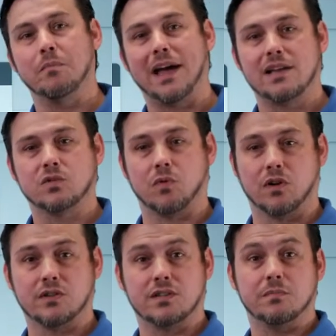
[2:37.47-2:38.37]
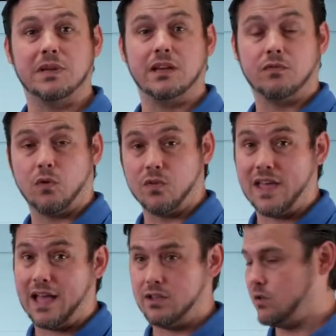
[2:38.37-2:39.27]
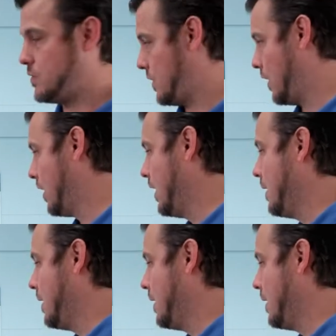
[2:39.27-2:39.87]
password to be for that user,